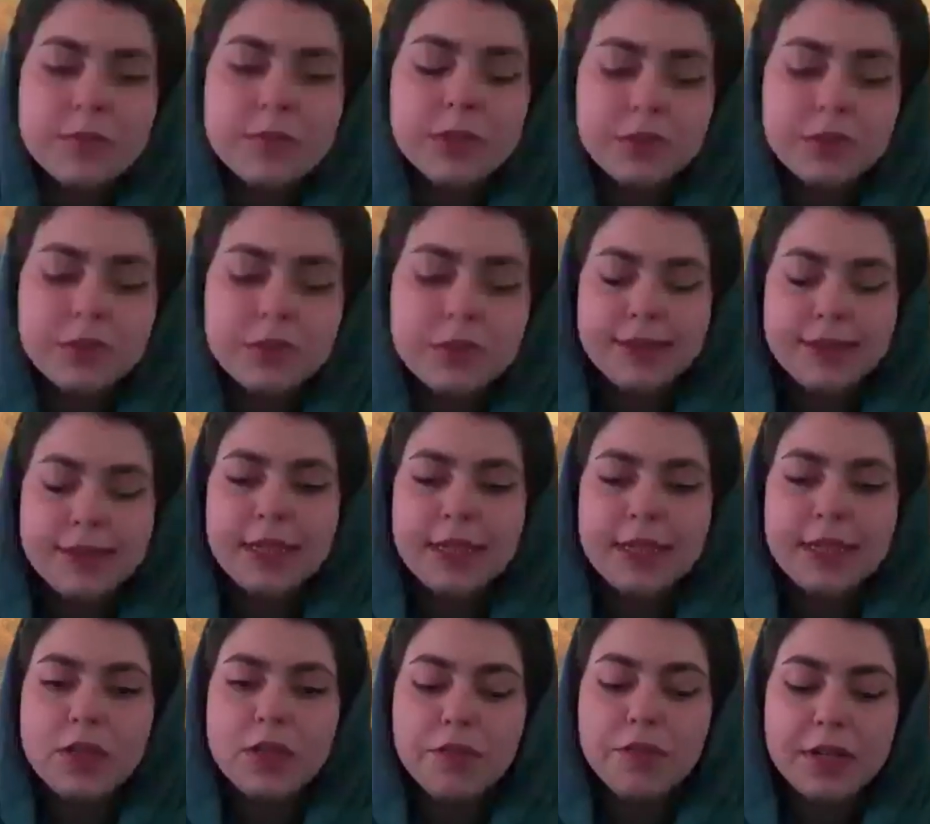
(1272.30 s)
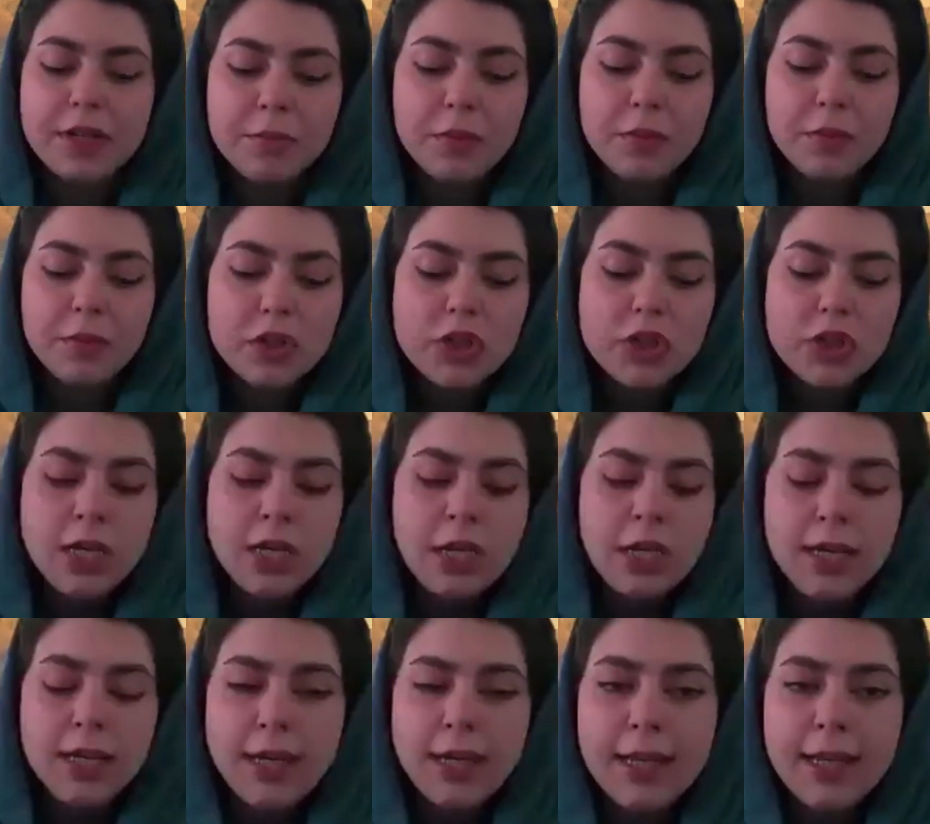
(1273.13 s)
Great, thank you very much.
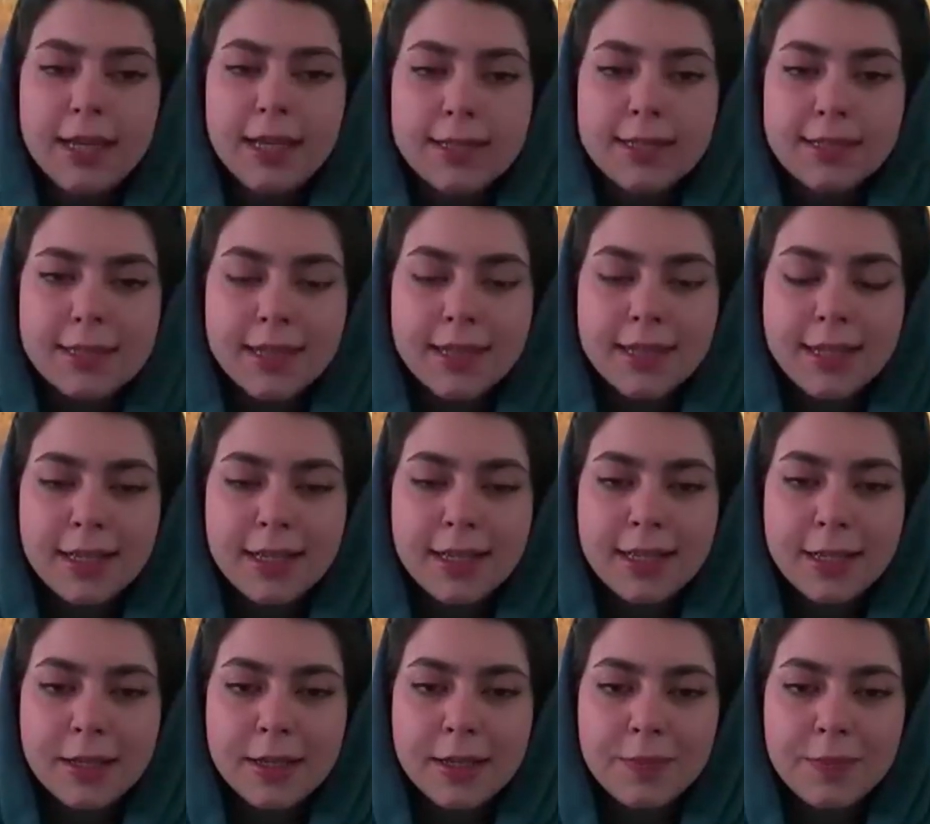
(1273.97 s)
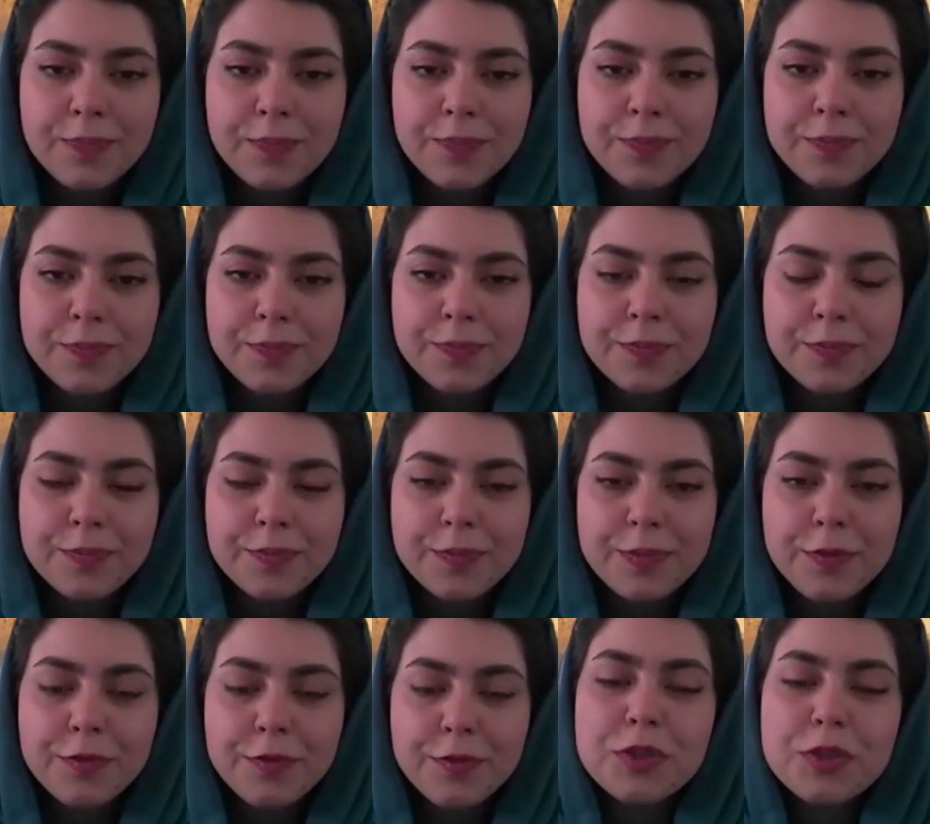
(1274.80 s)
And
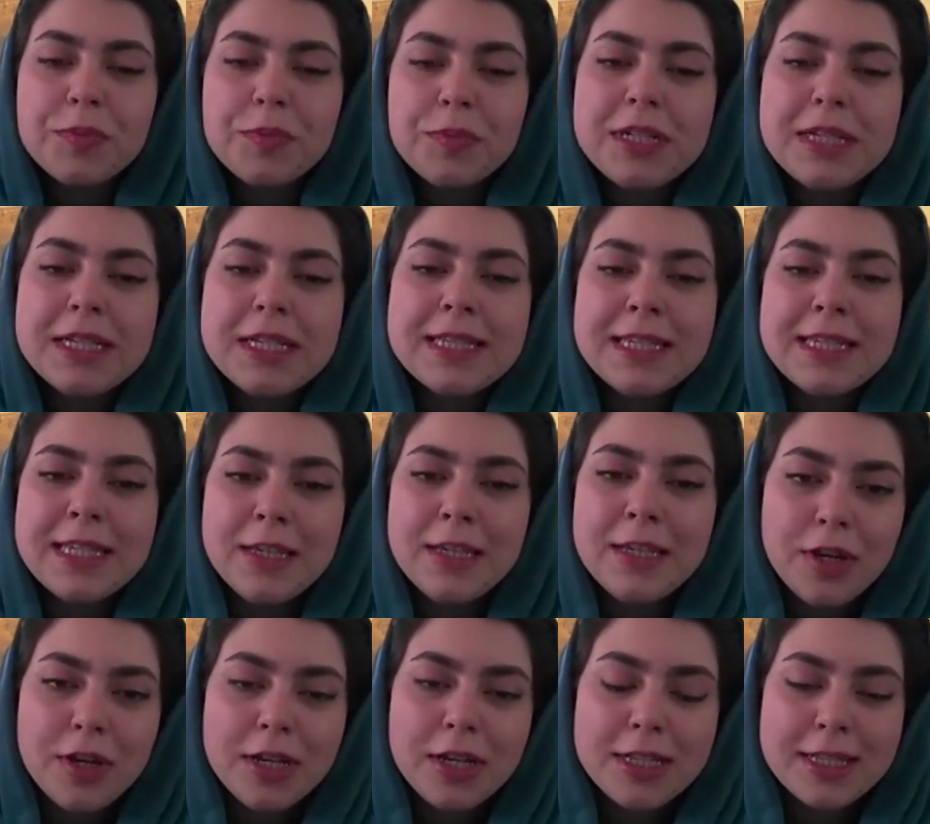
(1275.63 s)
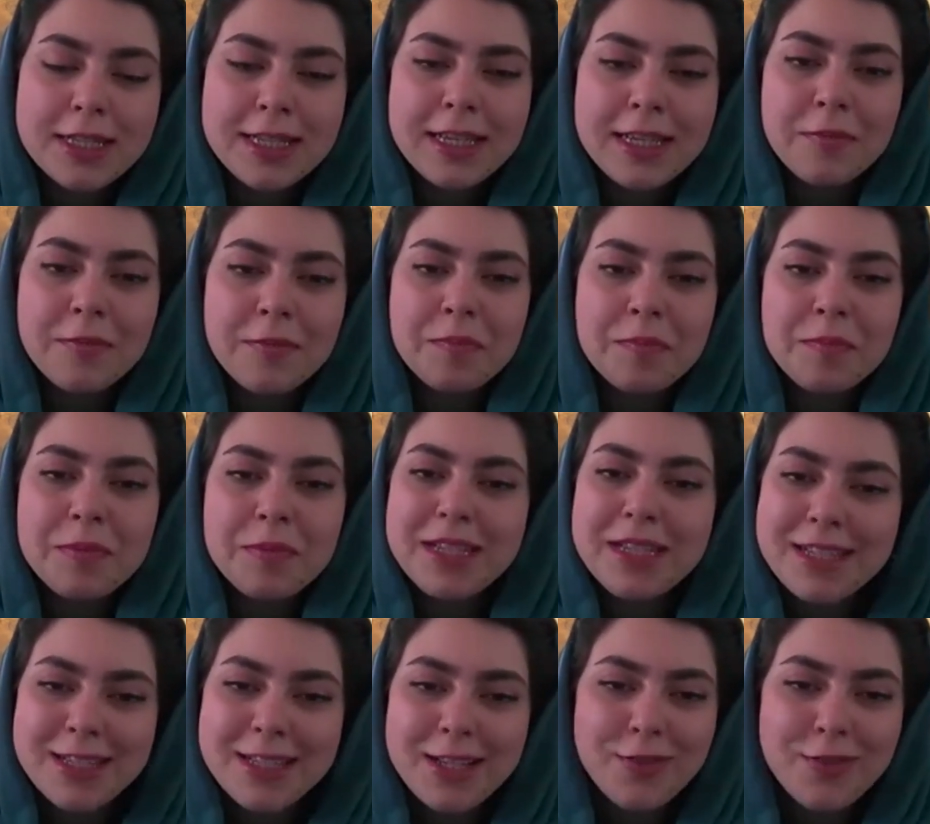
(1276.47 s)
would you please give us a
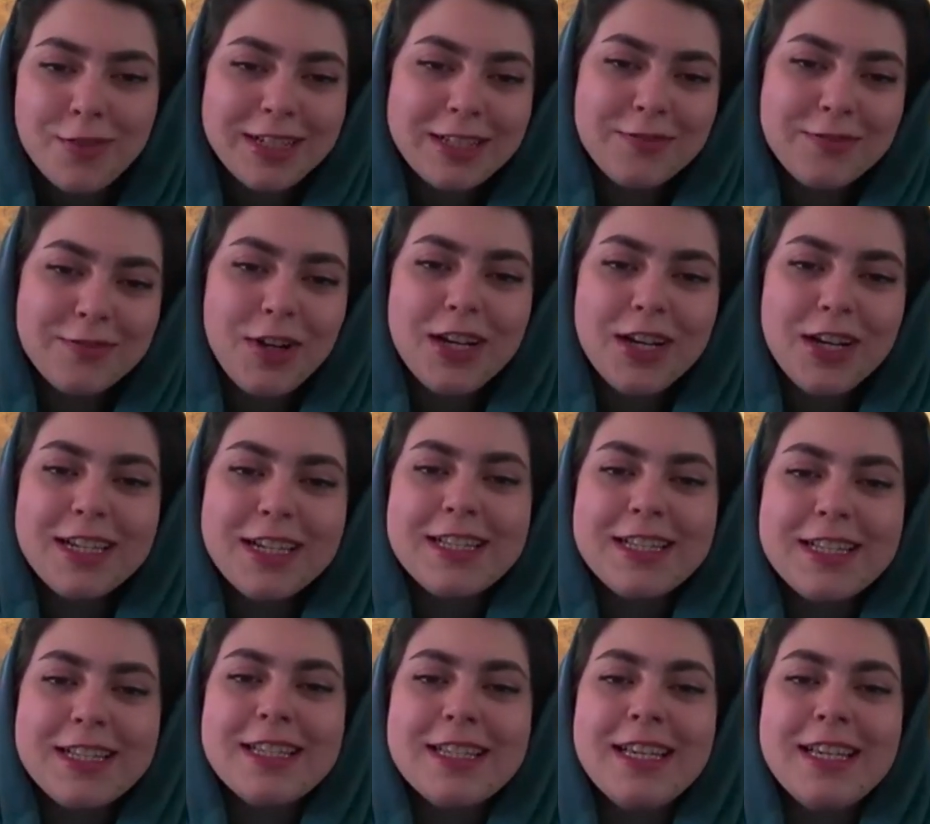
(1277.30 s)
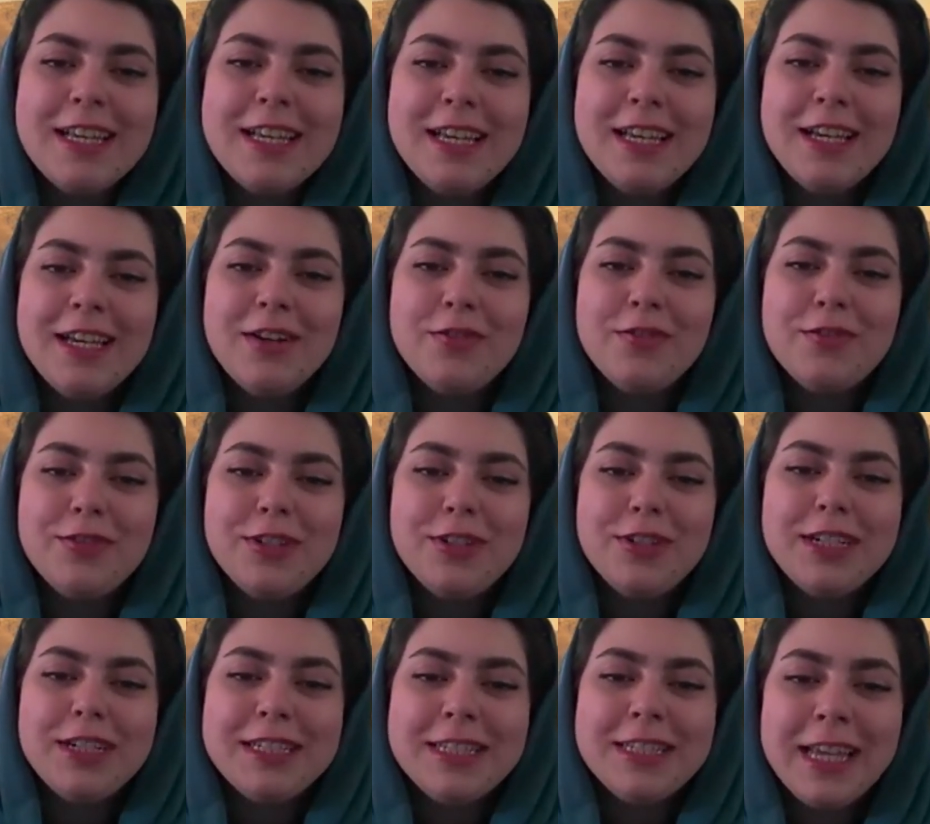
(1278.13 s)
piece of advice for
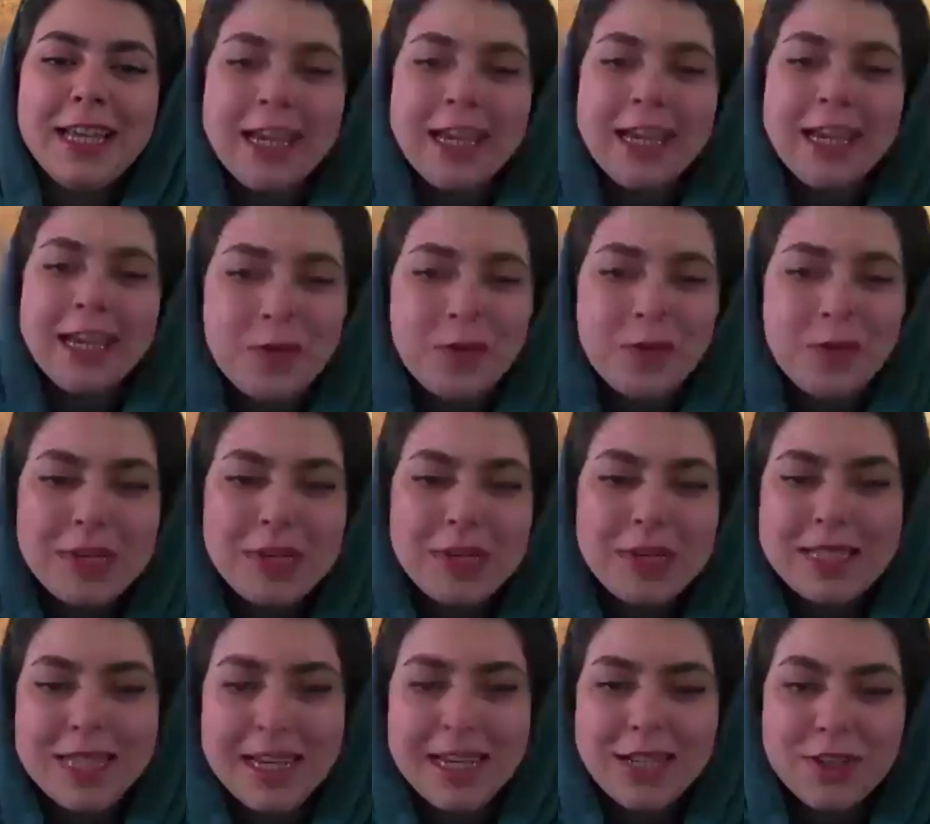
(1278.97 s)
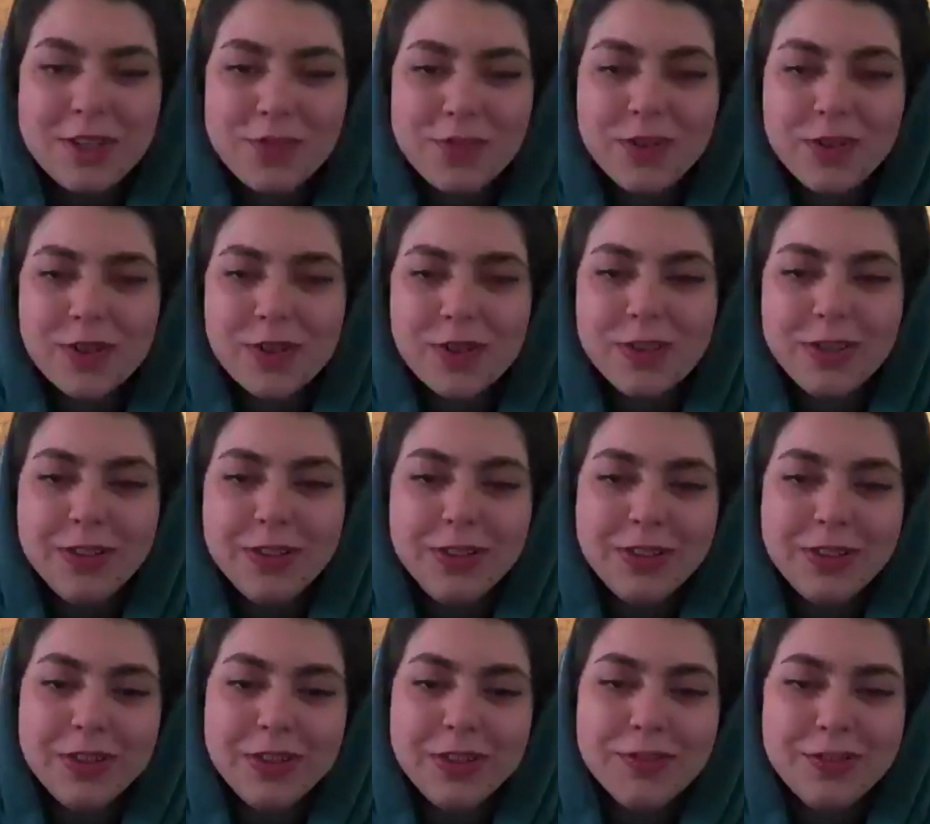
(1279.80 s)
a take-home message for all
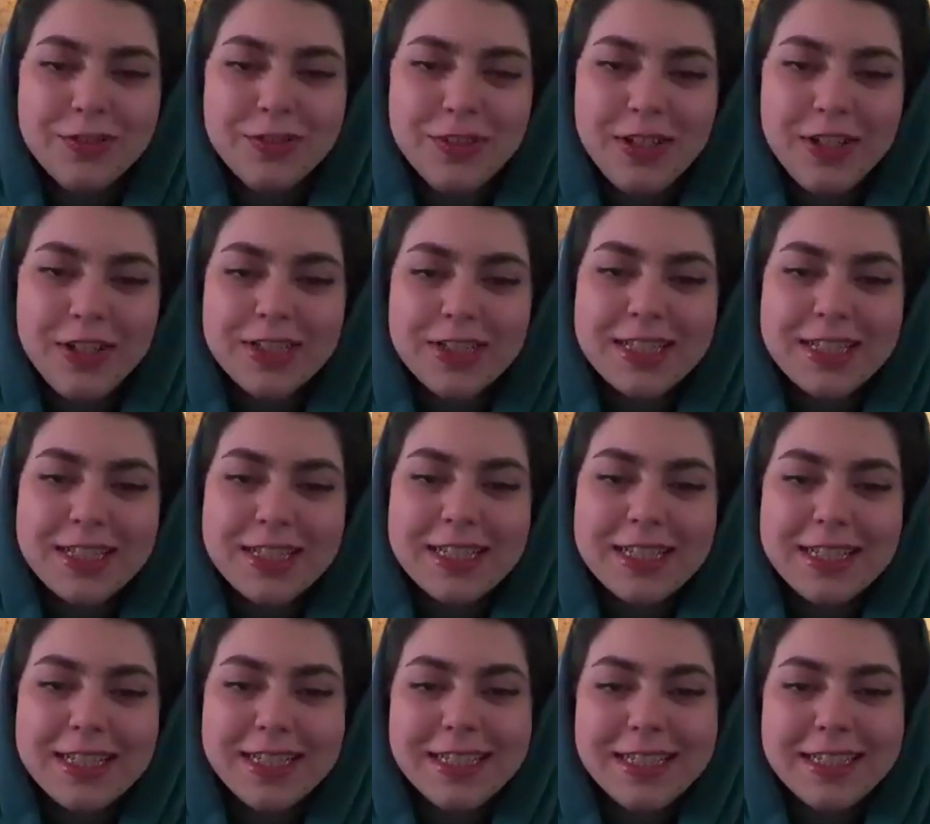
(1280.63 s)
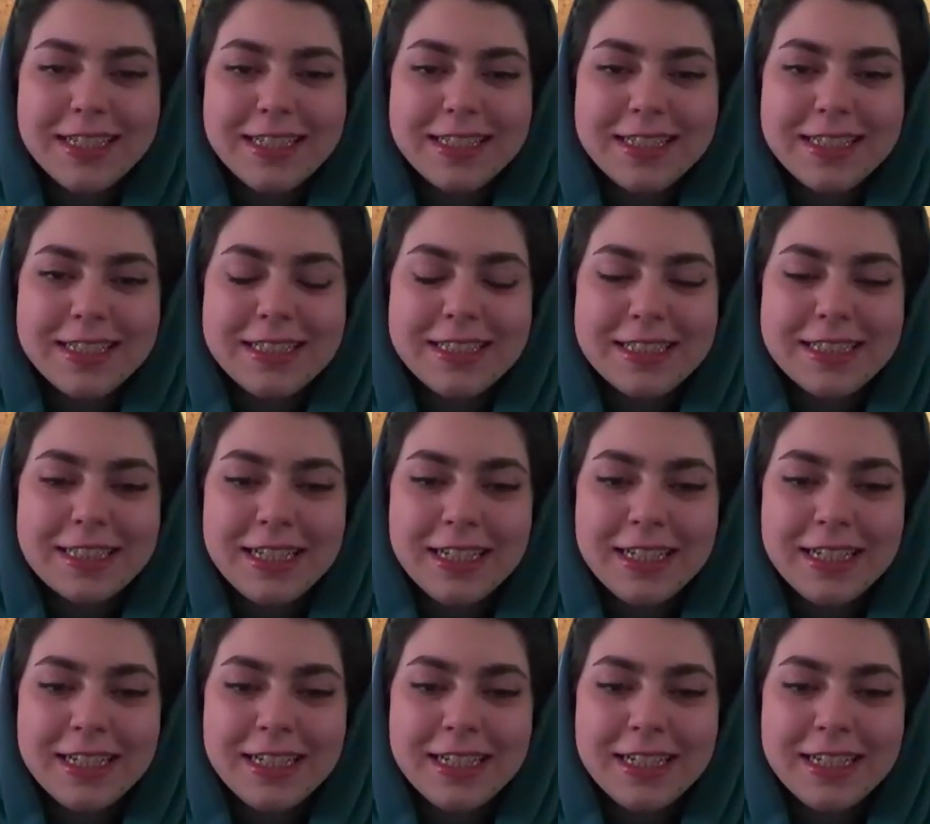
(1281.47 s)
of us? And